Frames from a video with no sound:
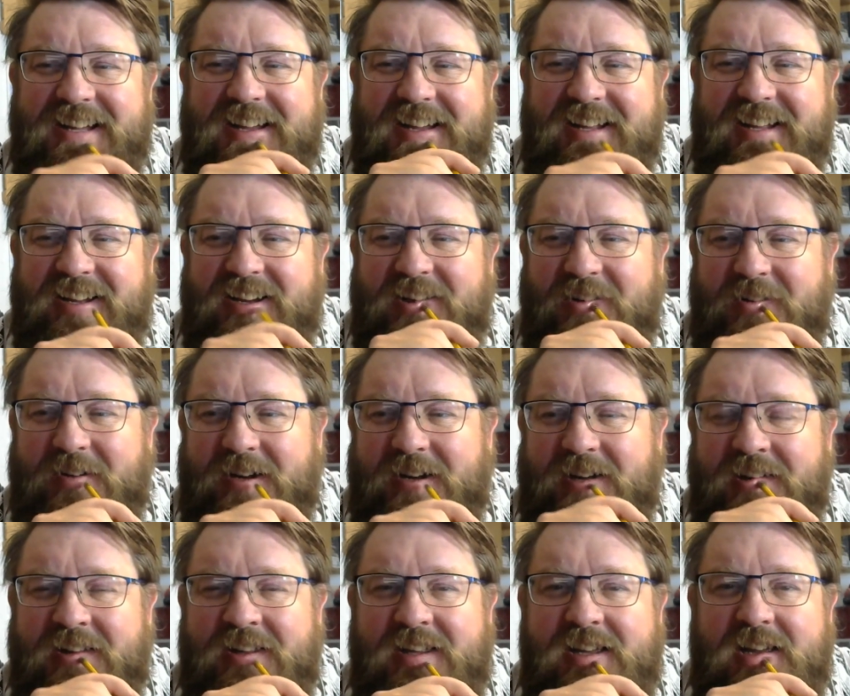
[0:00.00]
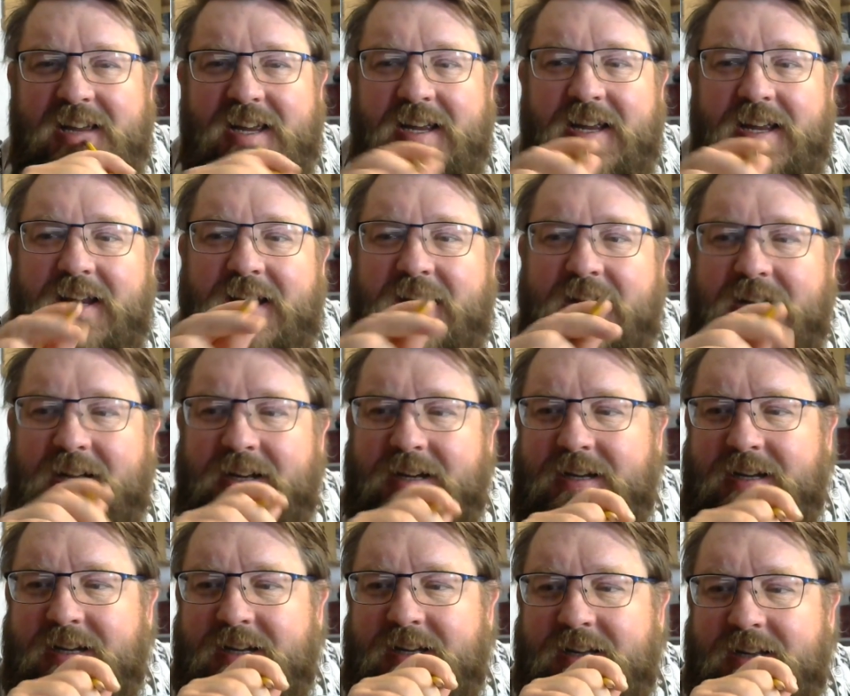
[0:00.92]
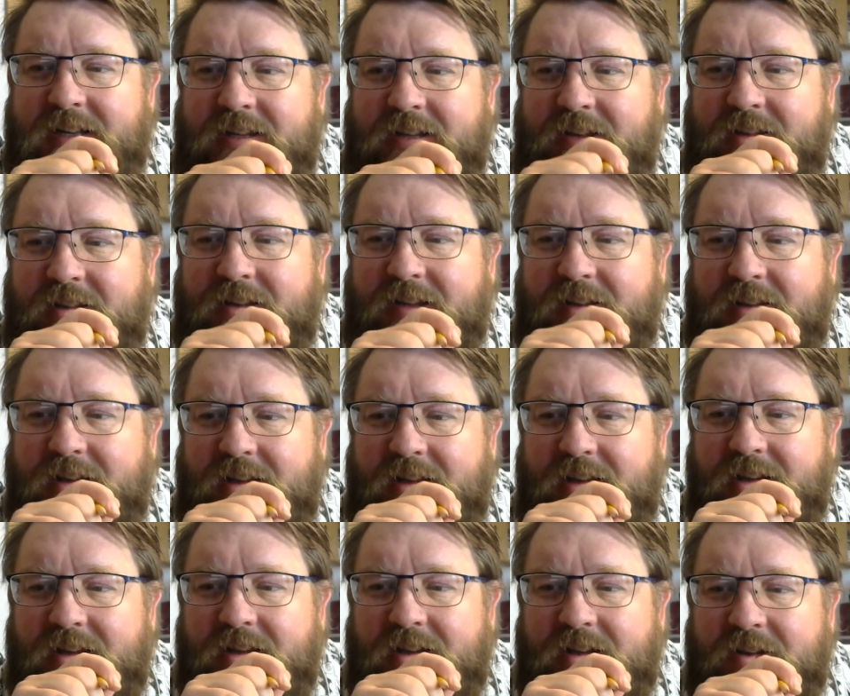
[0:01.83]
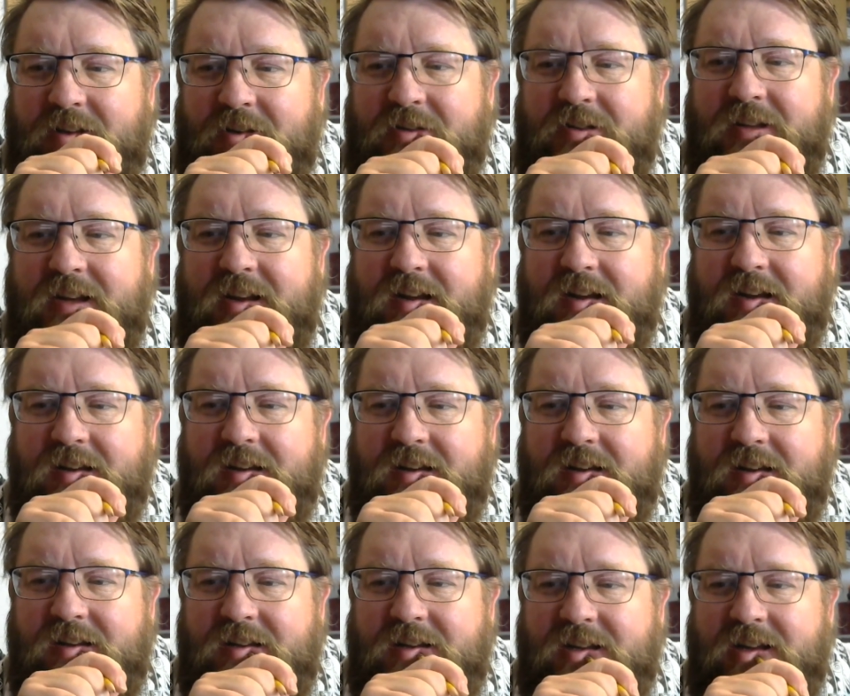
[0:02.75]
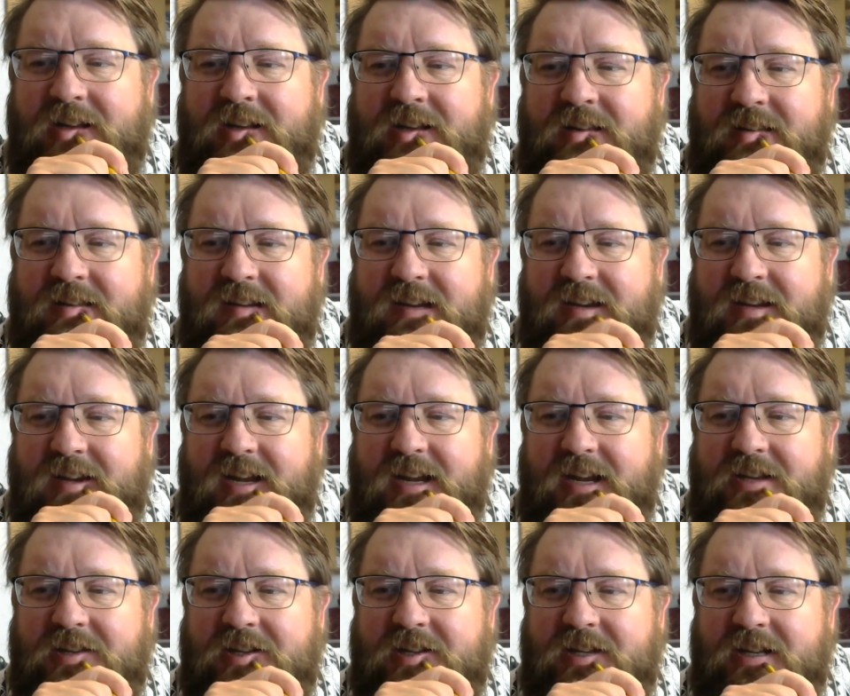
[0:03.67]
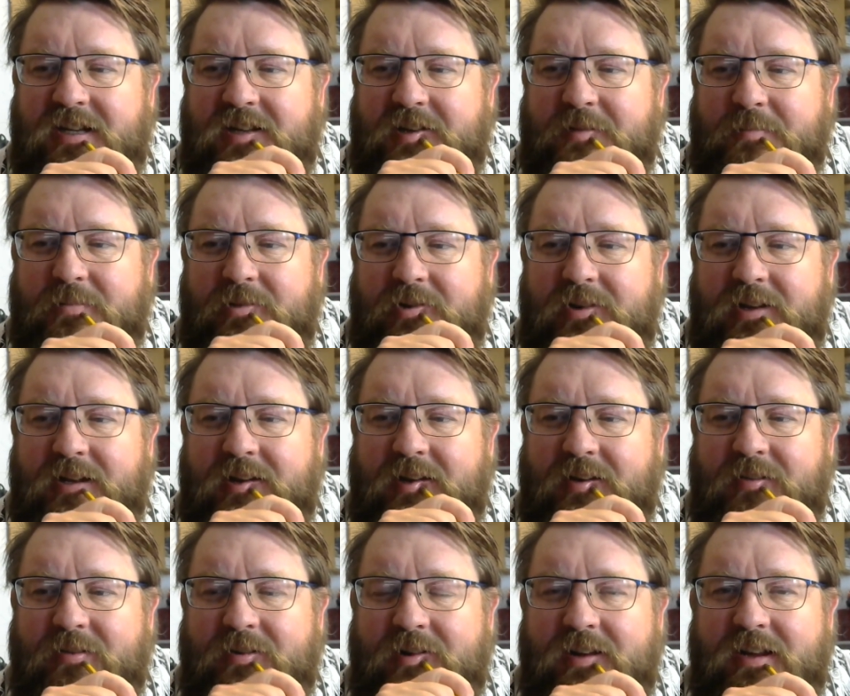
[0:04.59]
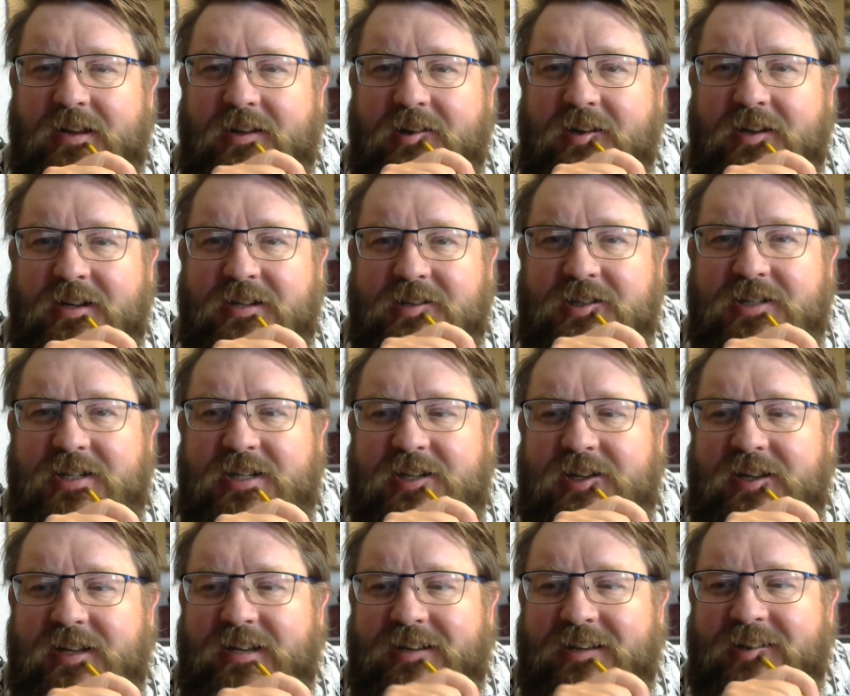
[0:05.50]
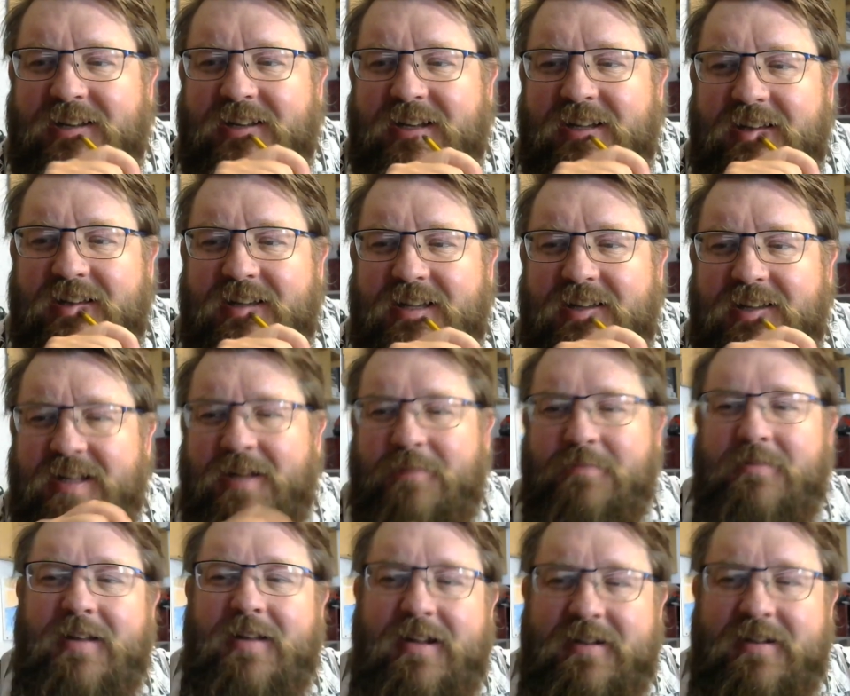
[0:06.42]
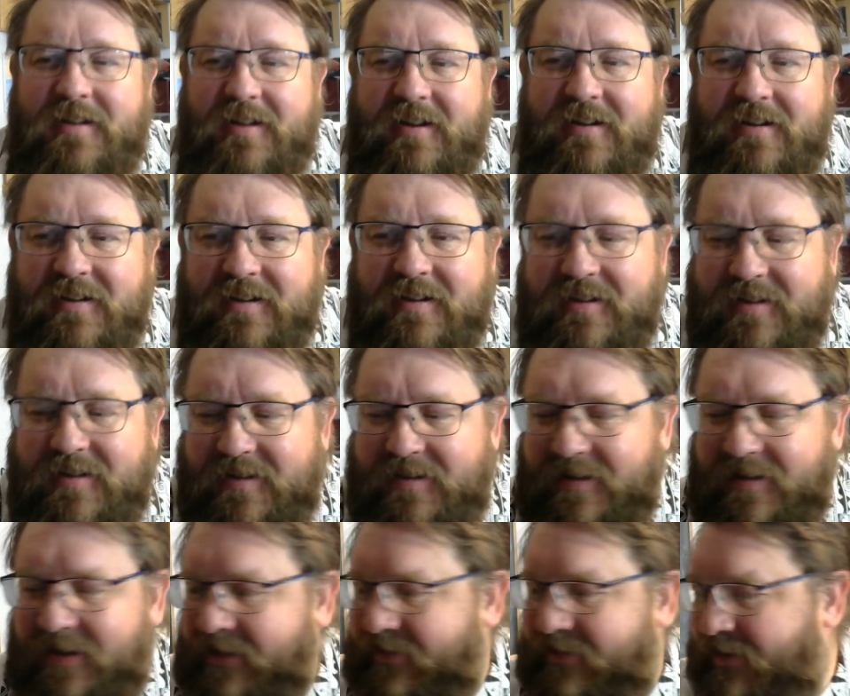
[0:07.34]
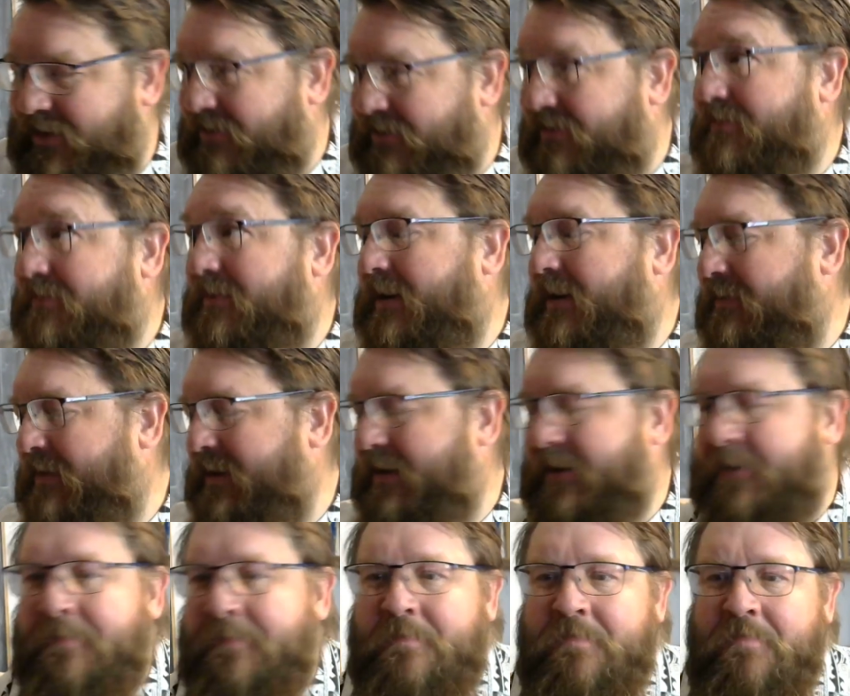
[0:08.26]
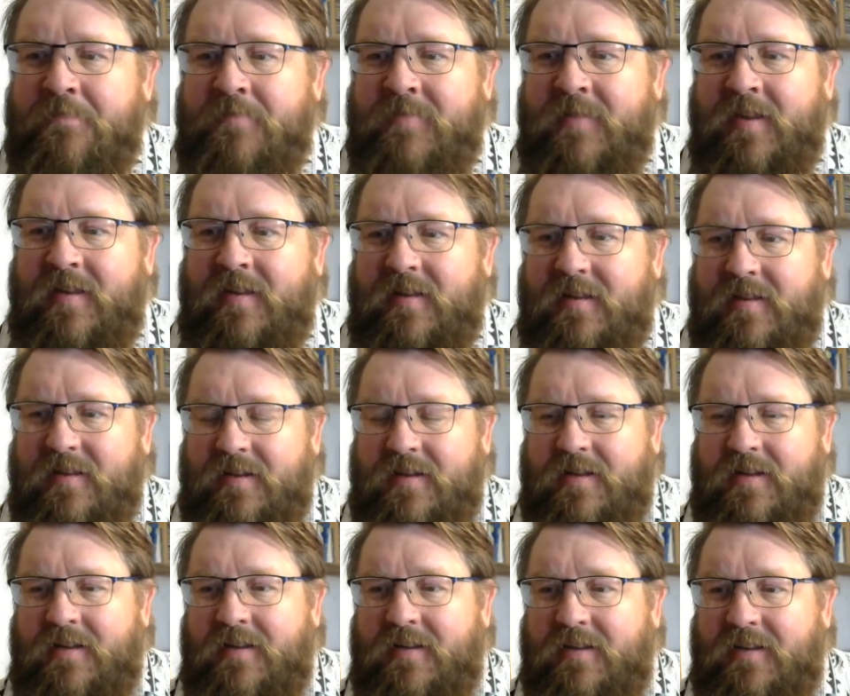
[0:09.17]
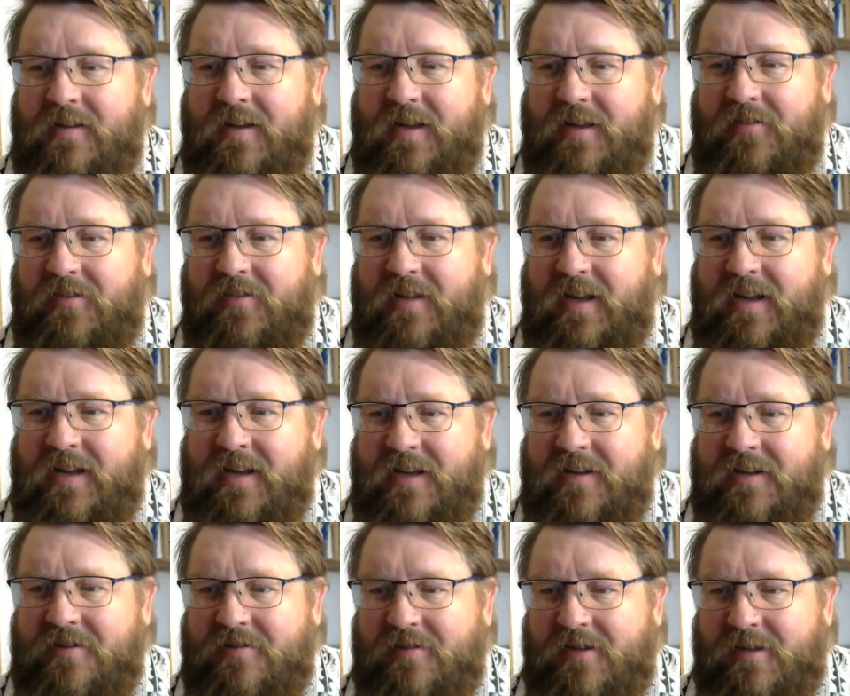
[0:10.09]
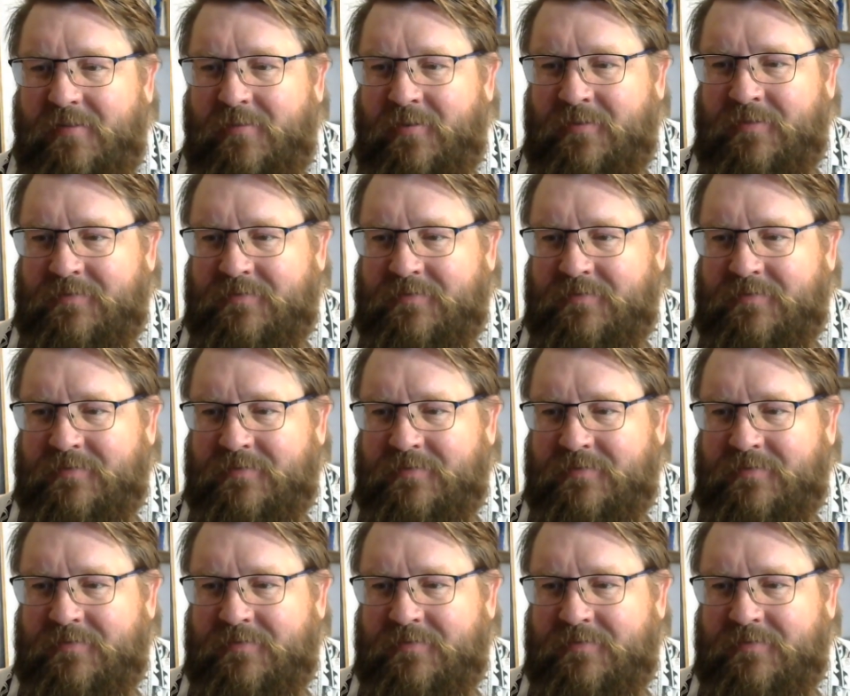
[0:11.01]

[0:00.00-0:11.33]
Oh well. Hey, who's here? John's here. Hey, John. Good morning. How are you? You're good. I'm glad to hear you're good. Things are going well with you. You guys staying out of trouble?